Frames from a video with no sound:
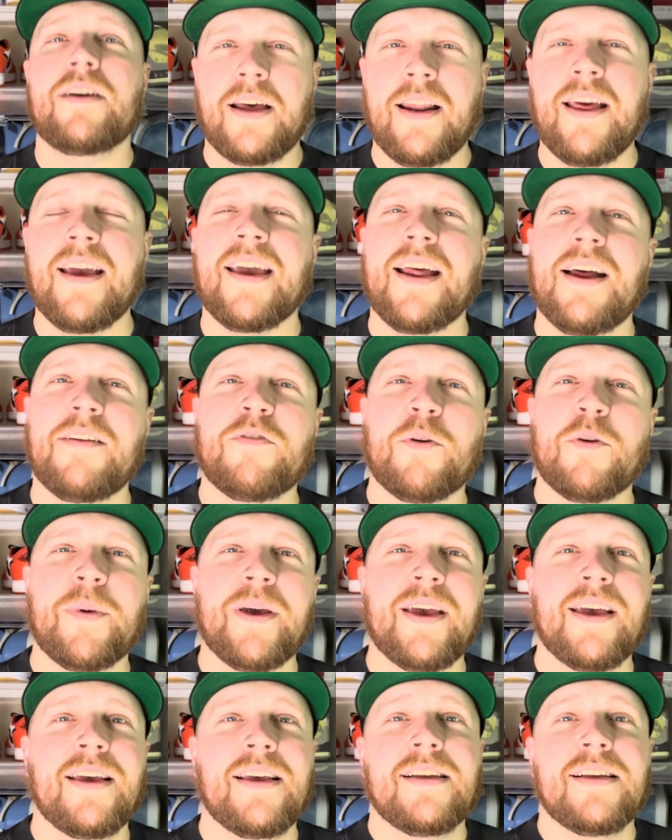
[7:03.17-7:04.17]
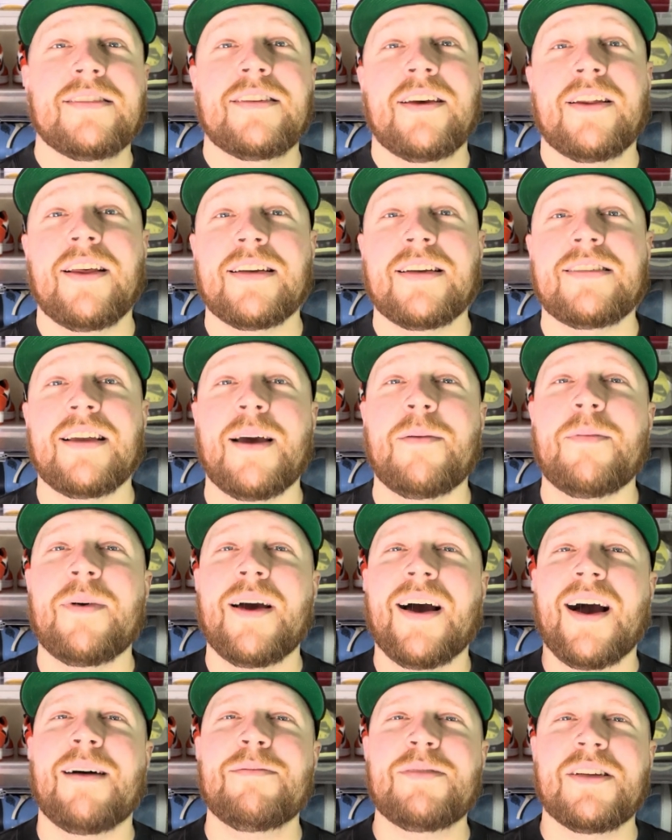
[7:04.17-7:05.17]
and hanging out for a bit. Till next time,
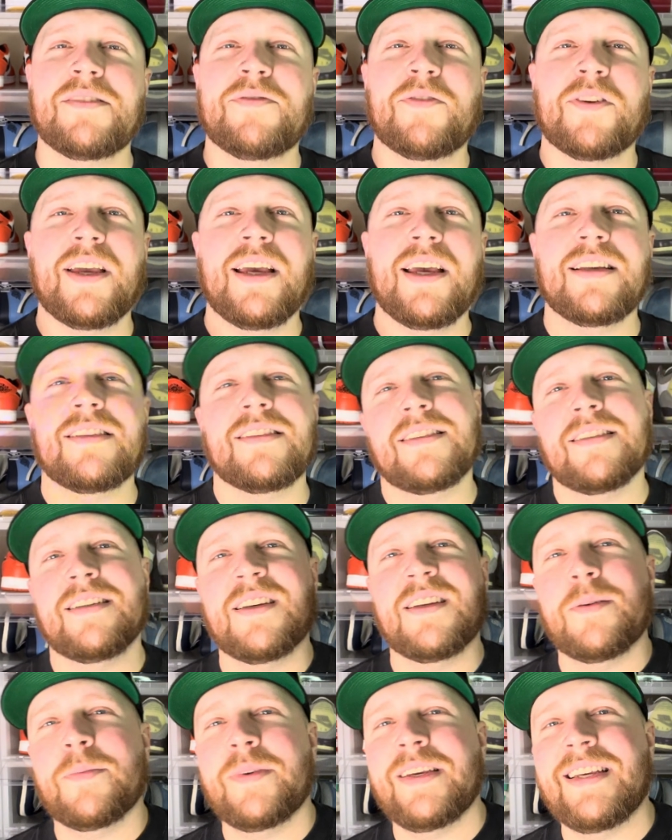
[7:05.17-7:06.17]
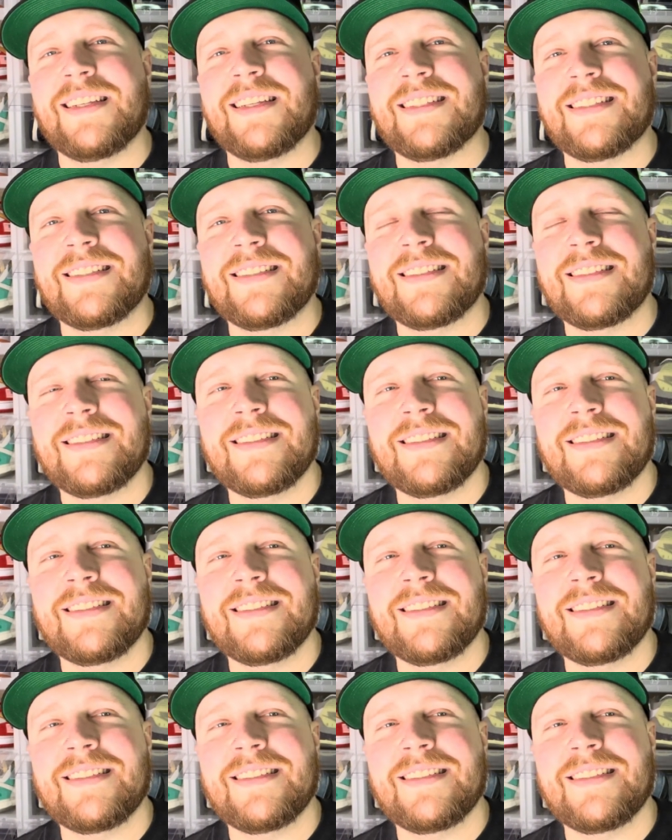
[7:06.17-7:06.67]
I'm Dustin for Kicks. Peace.